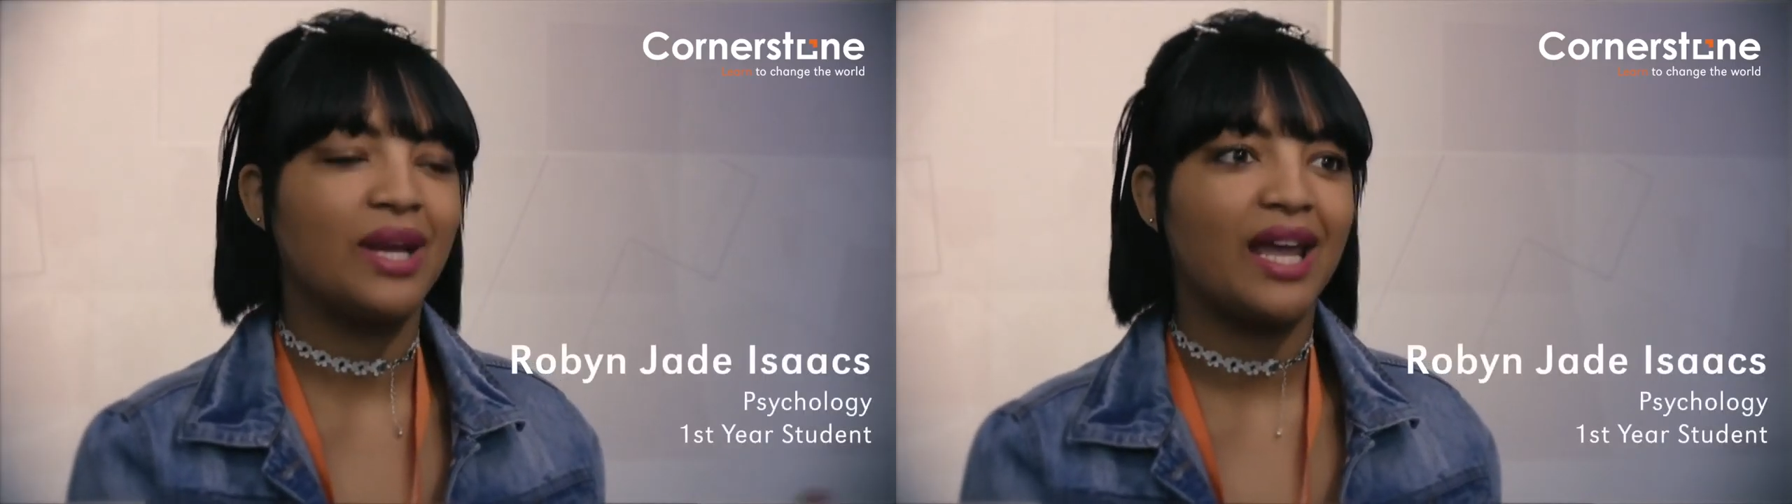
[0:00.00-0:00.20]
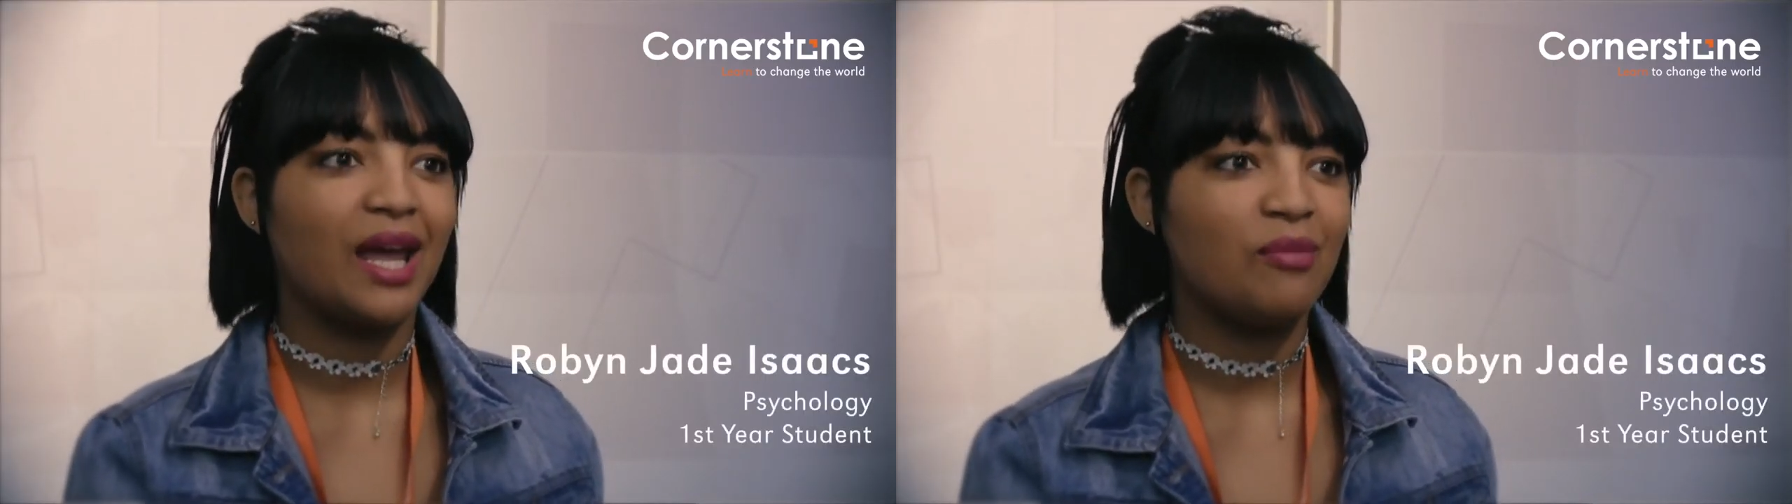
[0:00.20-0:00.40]

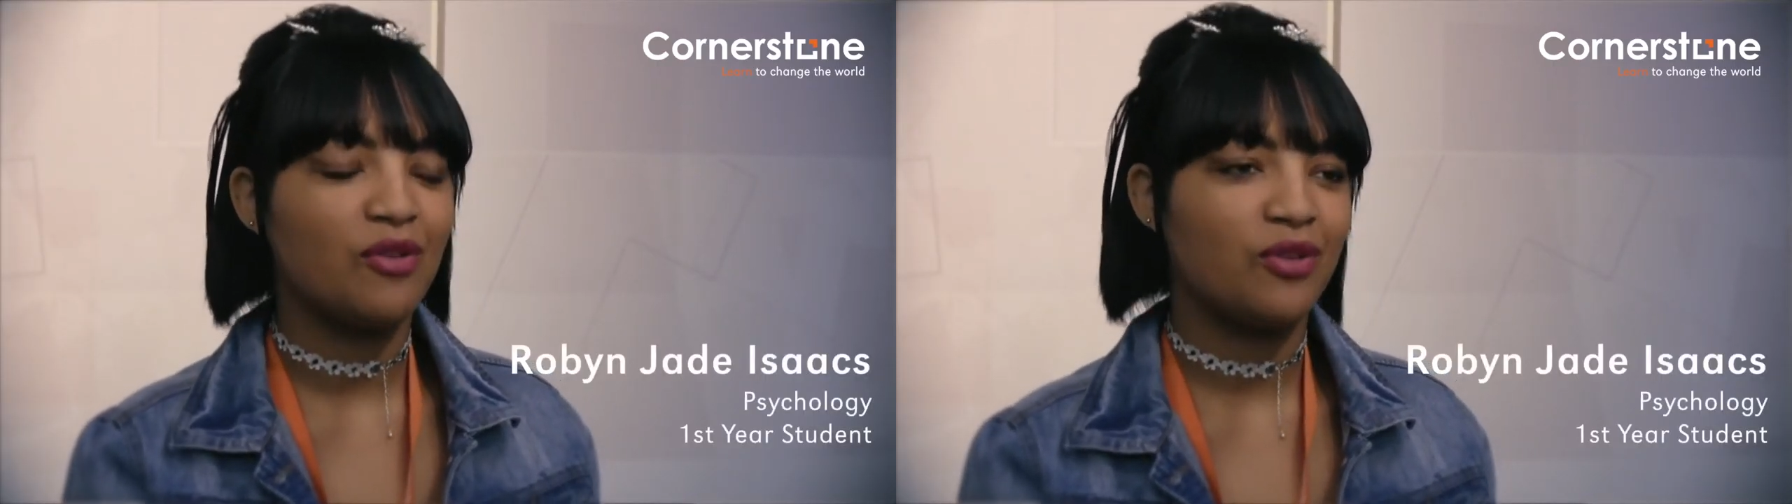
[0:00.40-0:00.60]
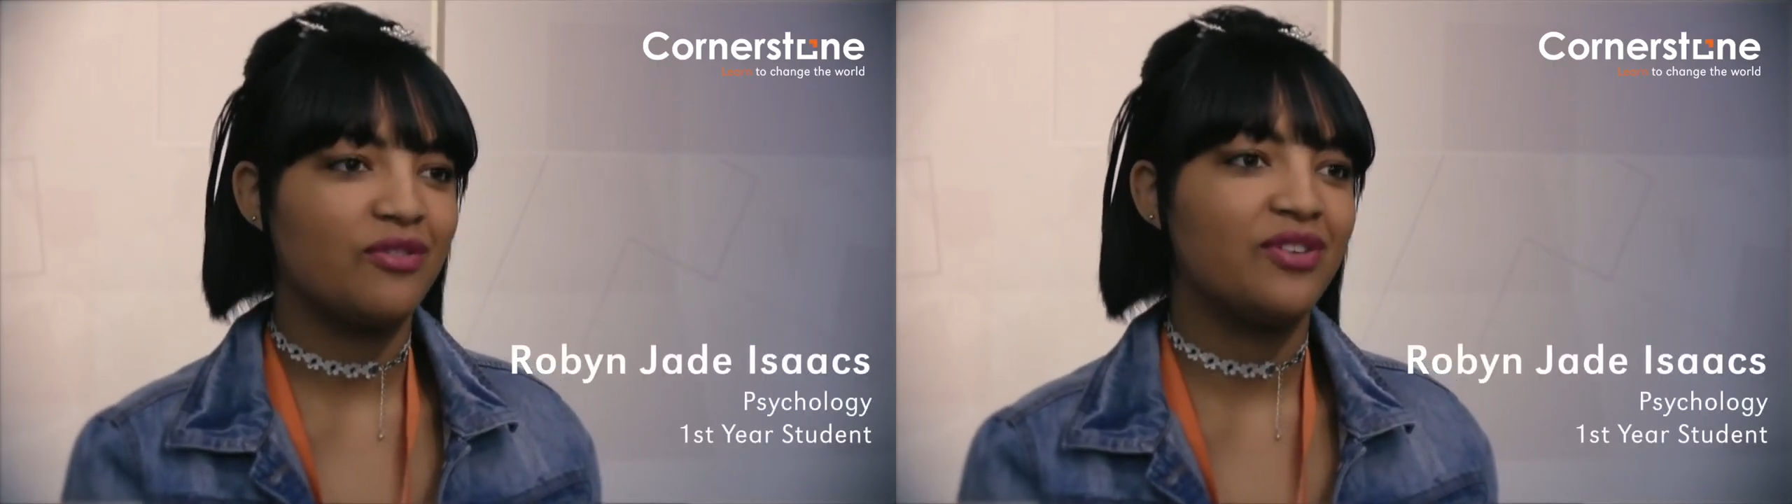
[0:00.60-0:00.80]
when I came
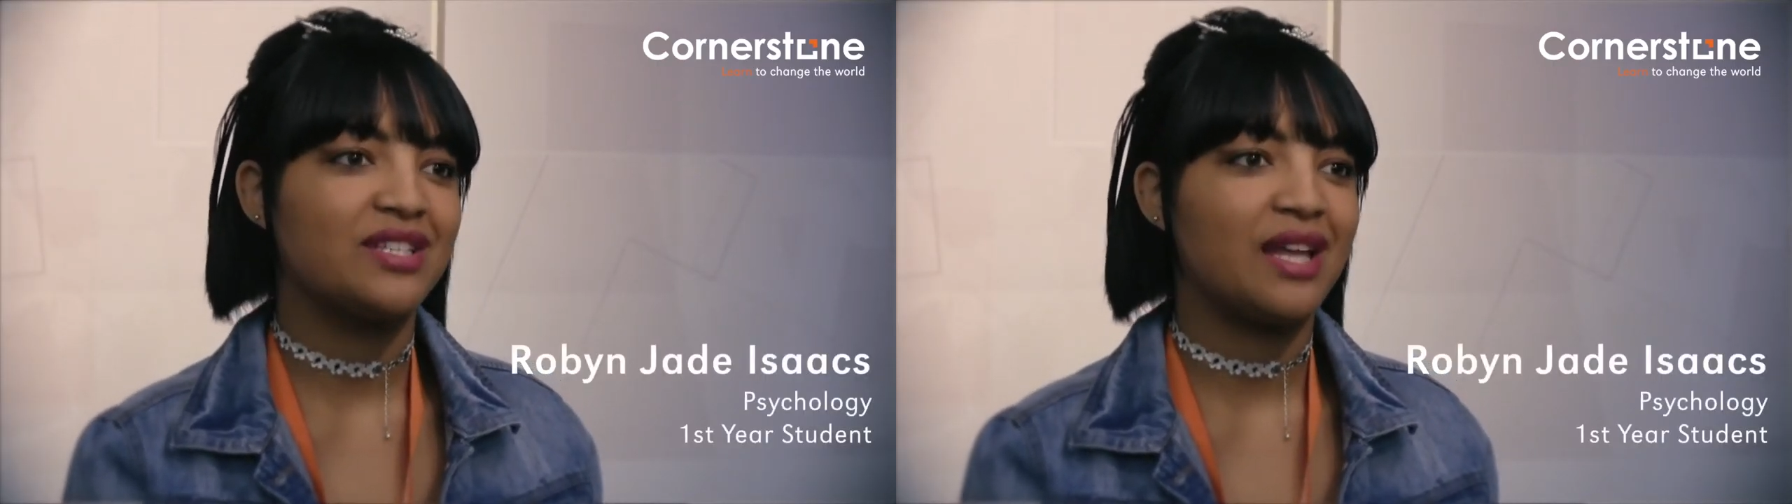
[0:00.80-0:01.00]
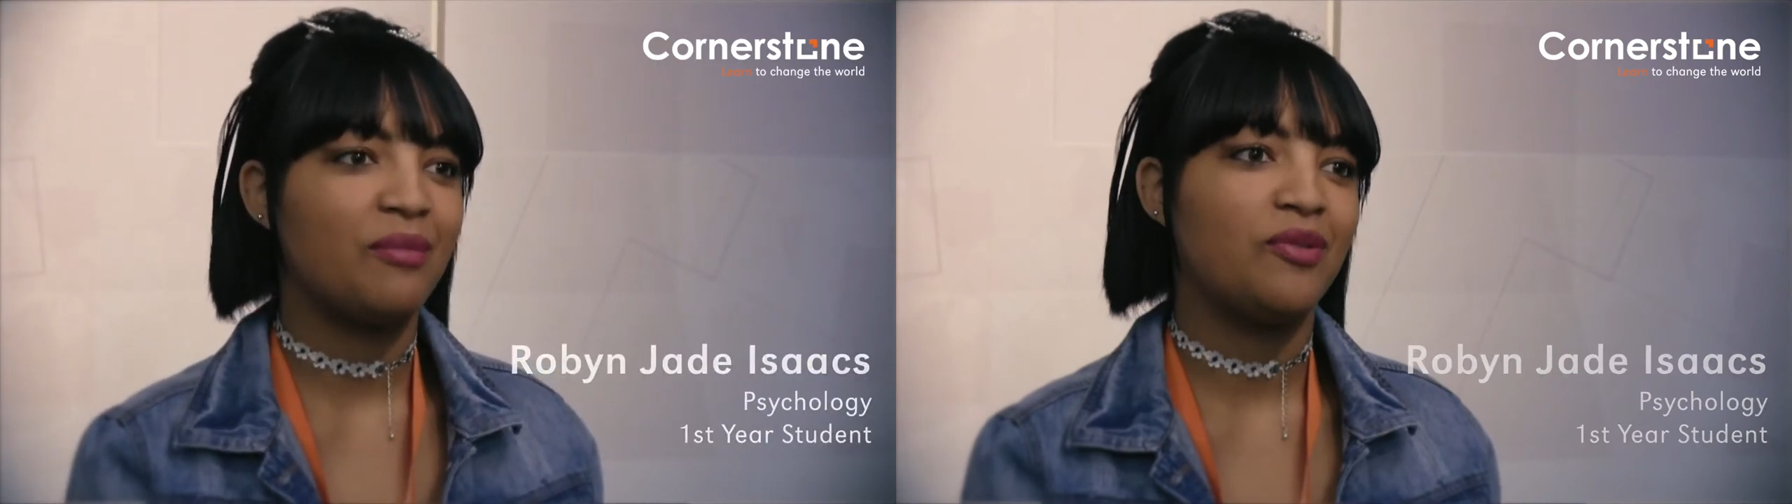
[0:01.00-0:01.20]
here for the
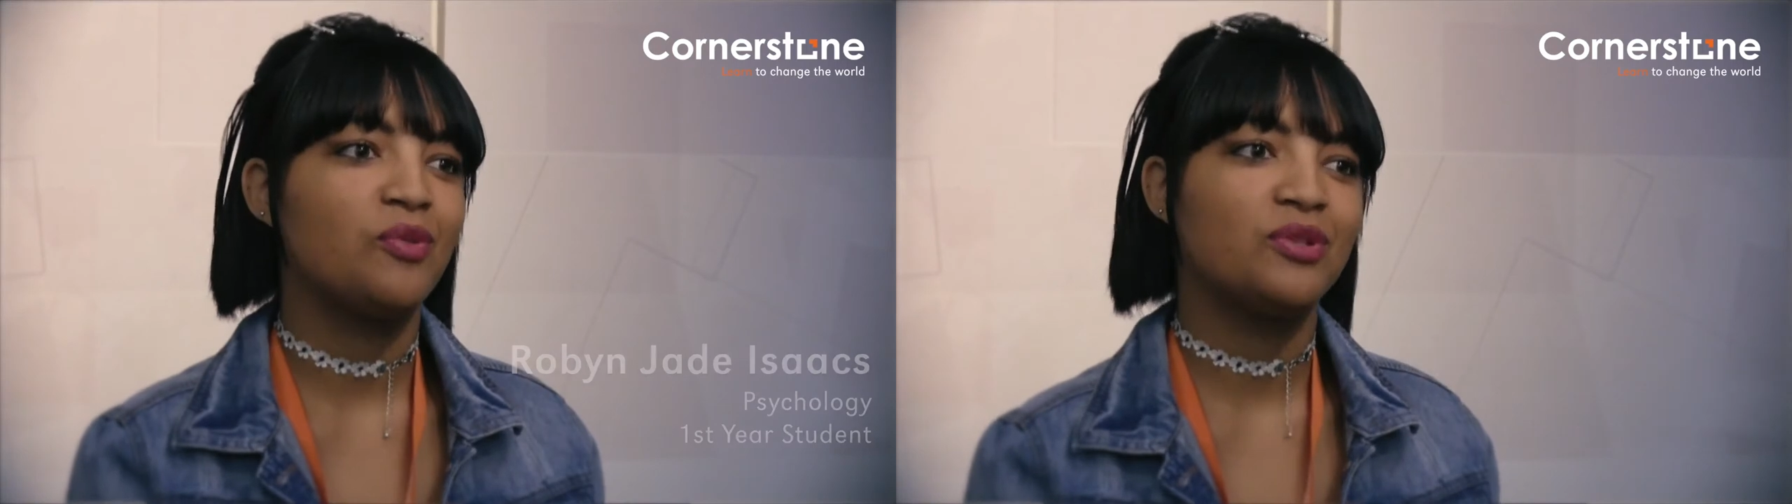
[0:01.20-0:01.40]
first time